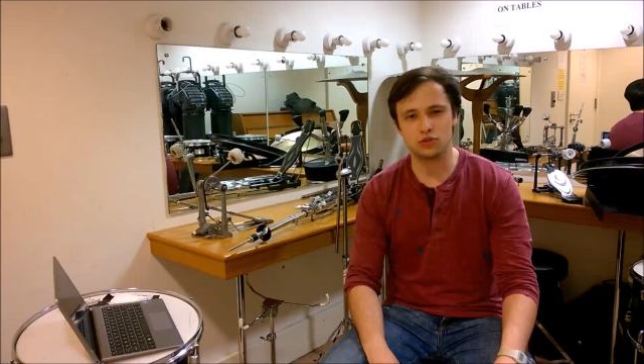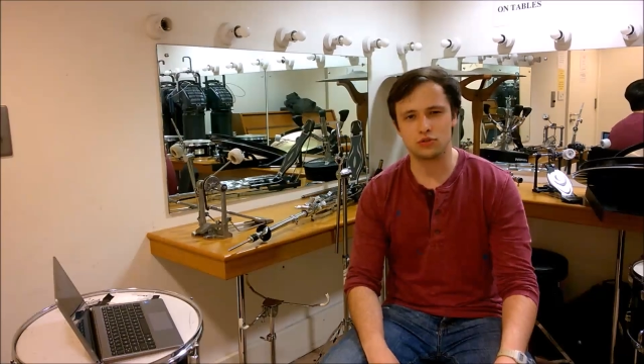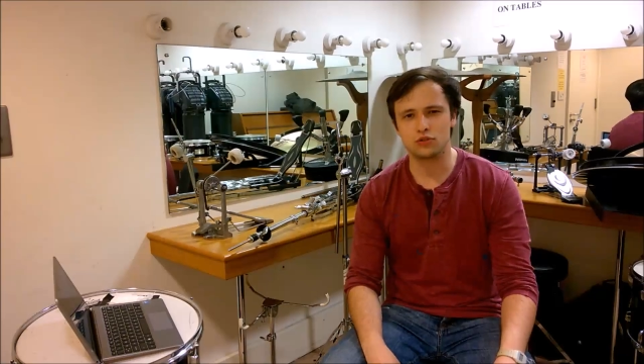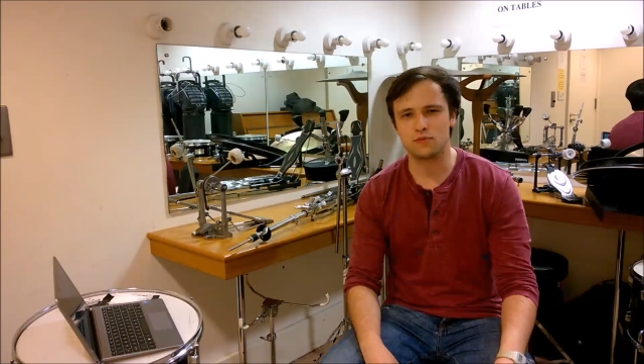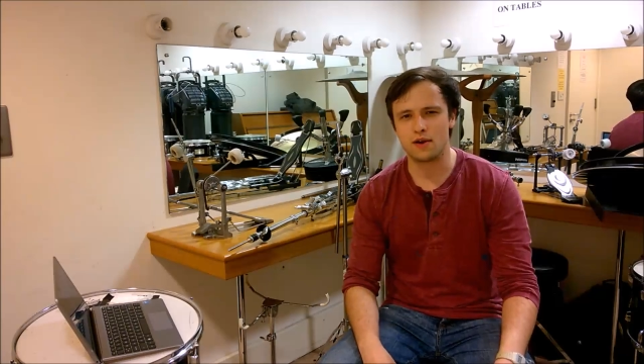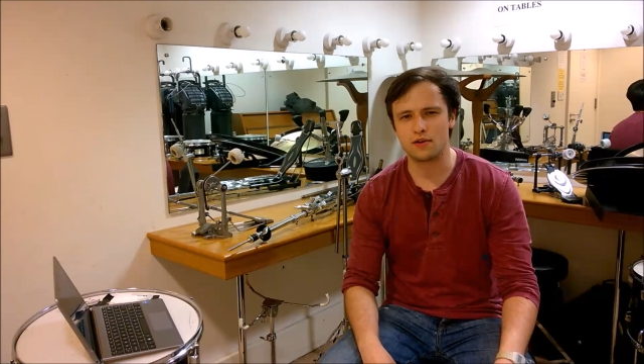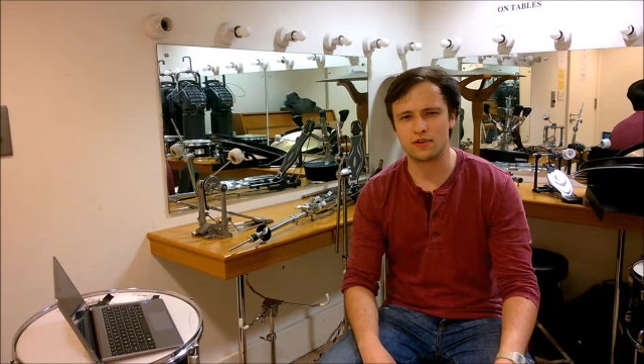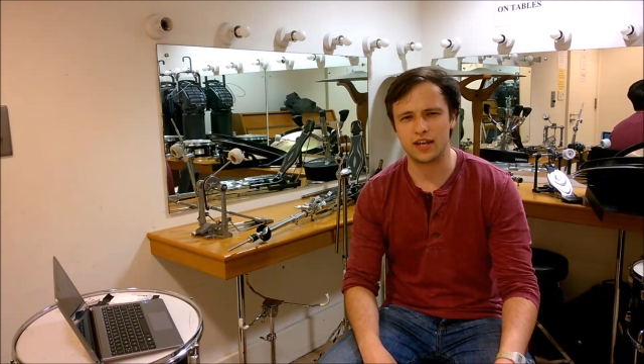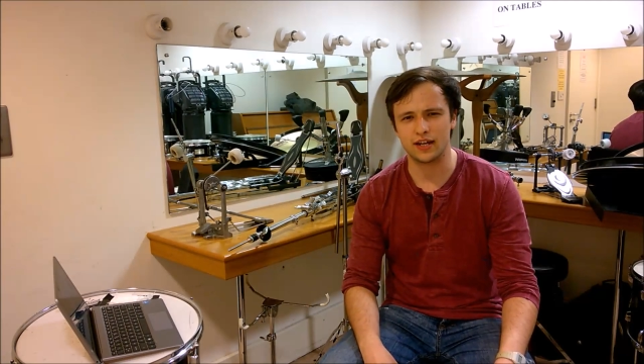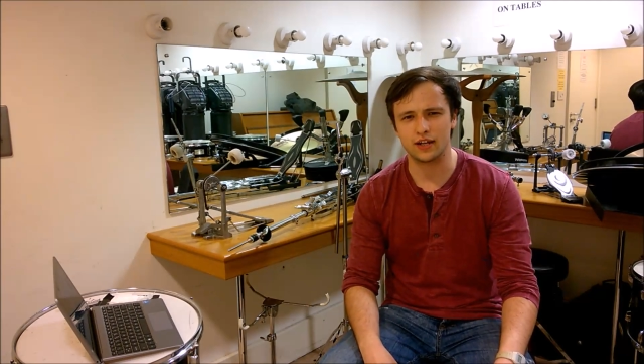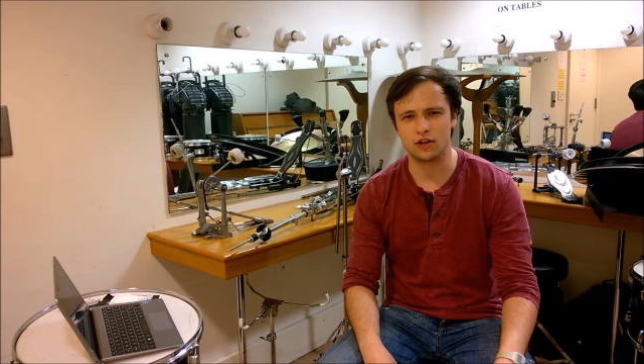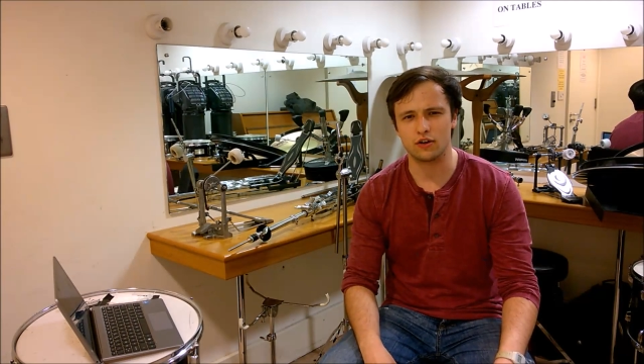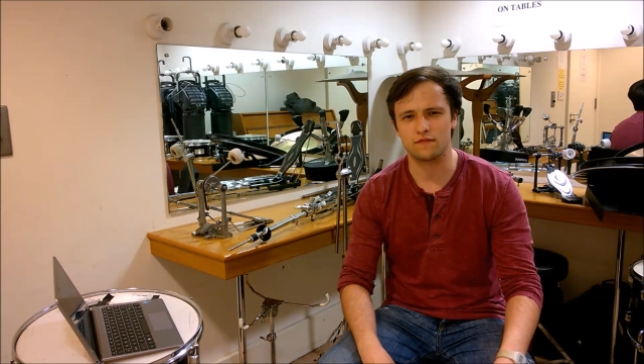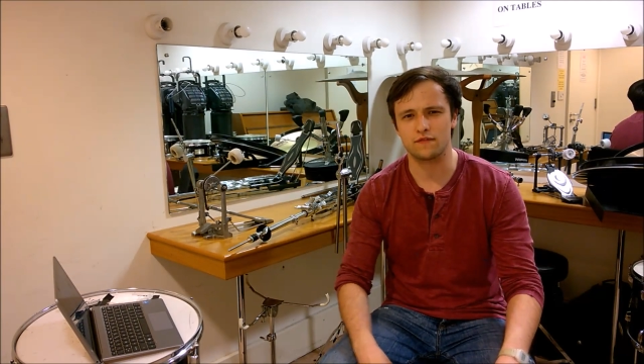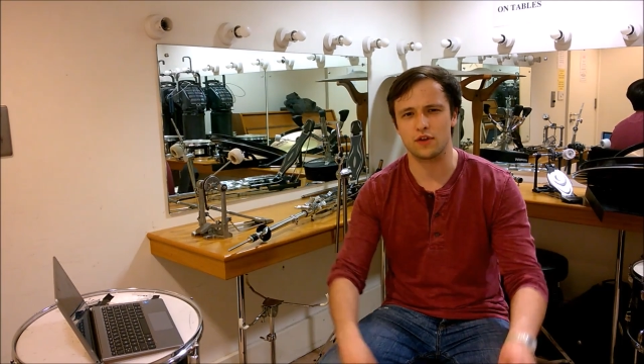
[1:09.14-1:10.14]
Talk about
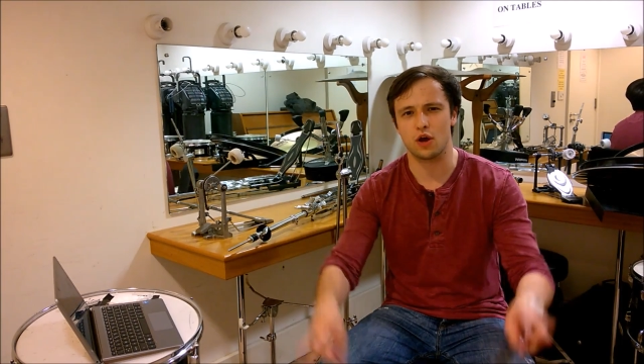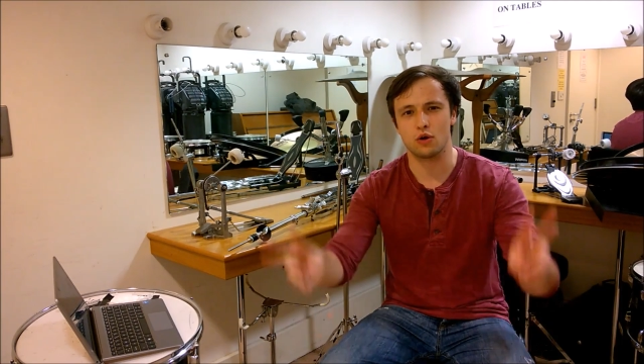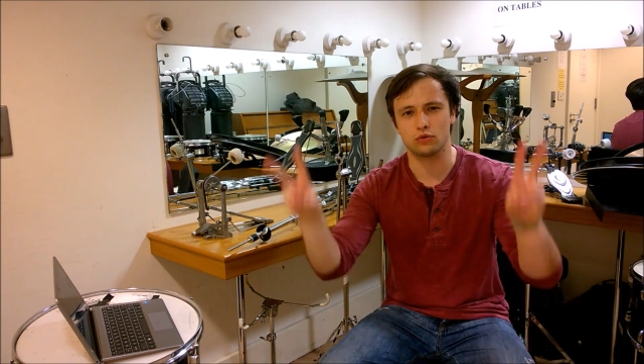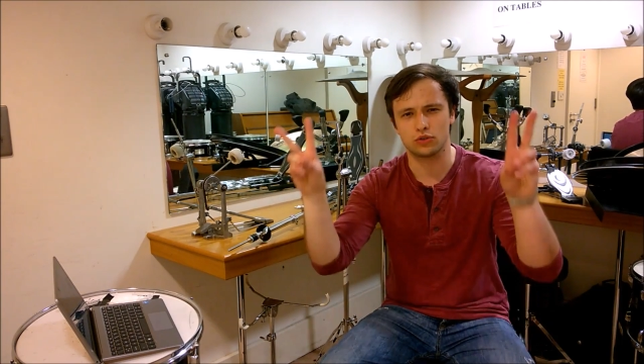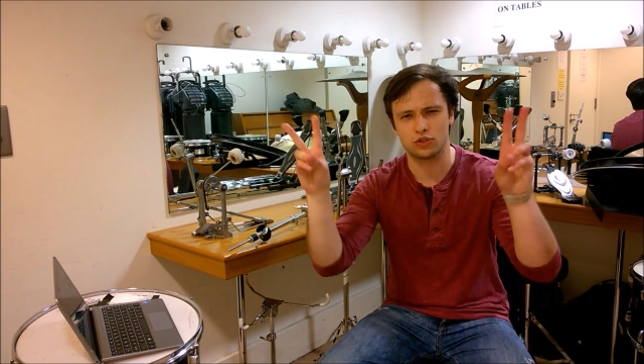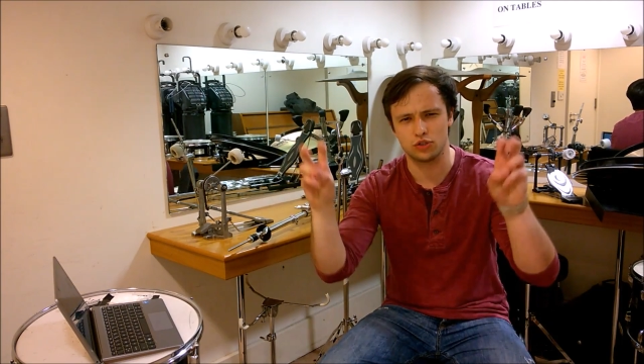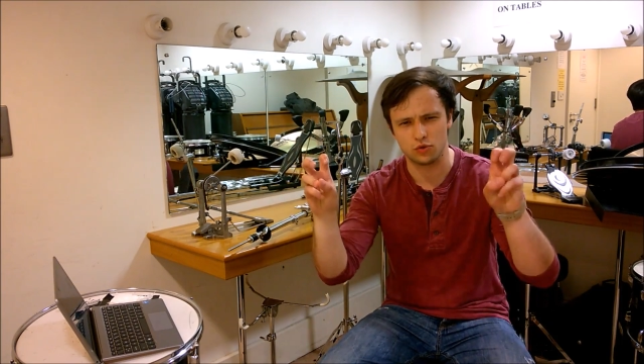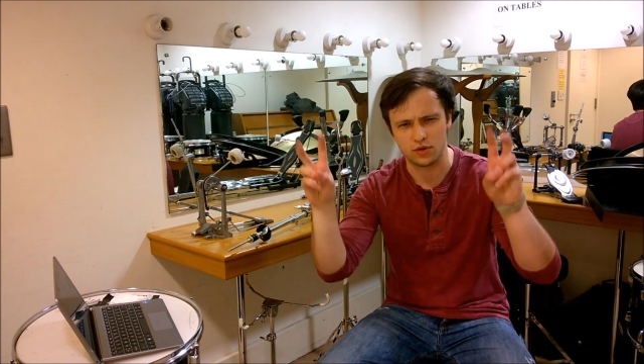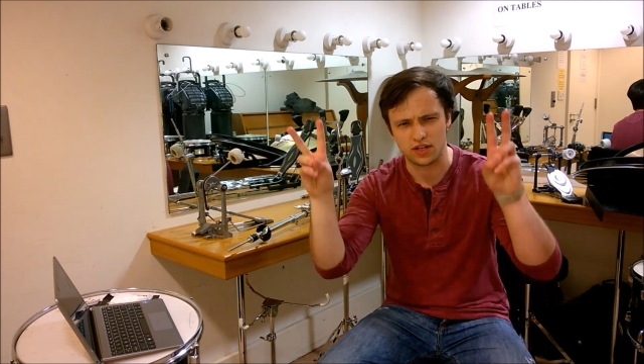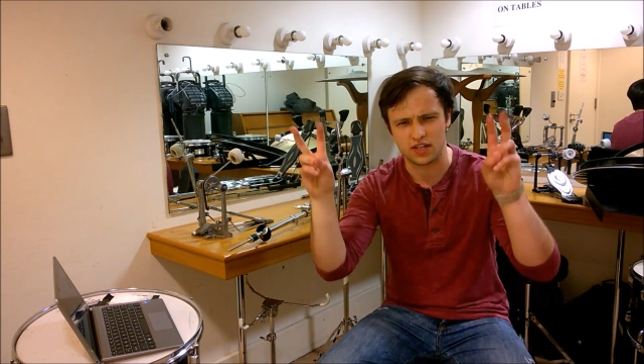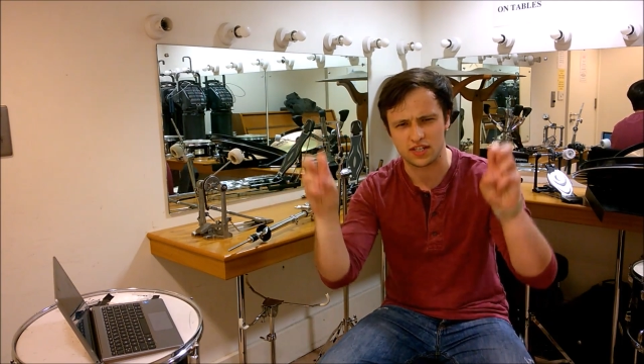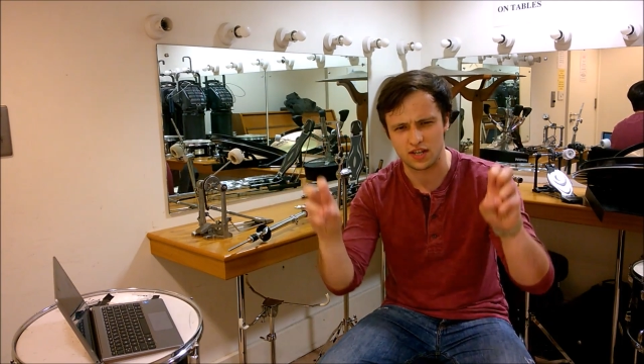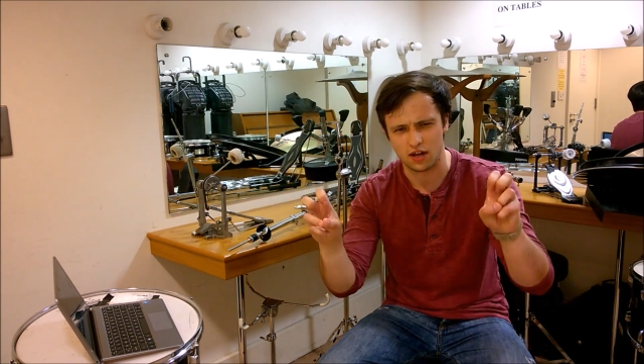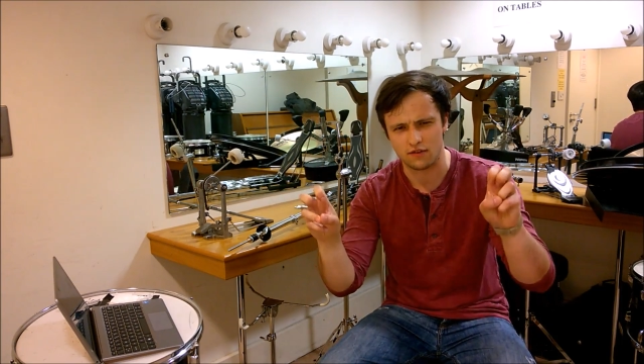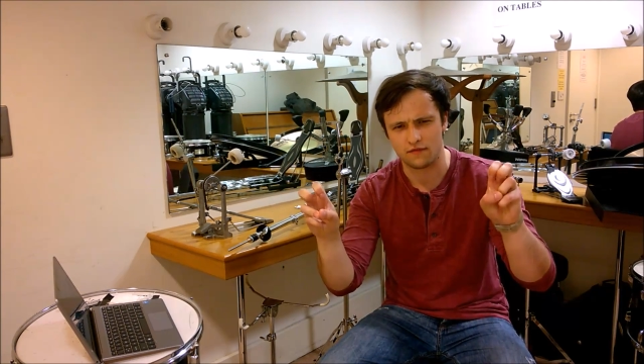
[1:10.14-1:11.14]
killing off the whole
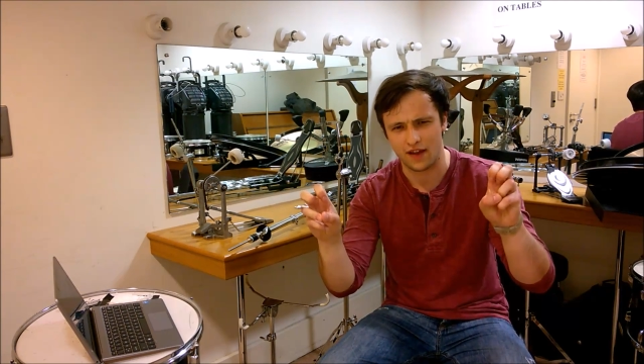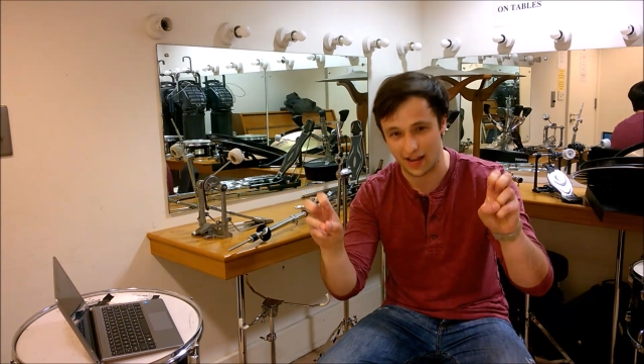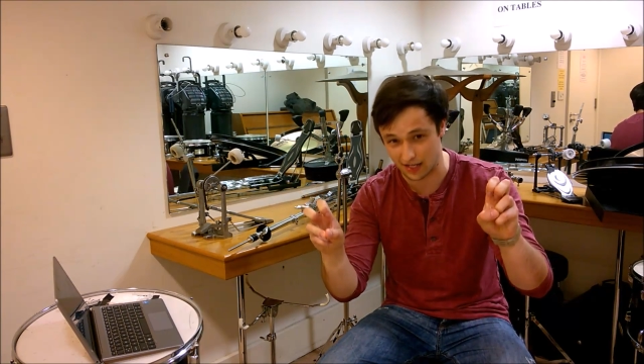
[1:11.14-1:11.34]
do-it-yourself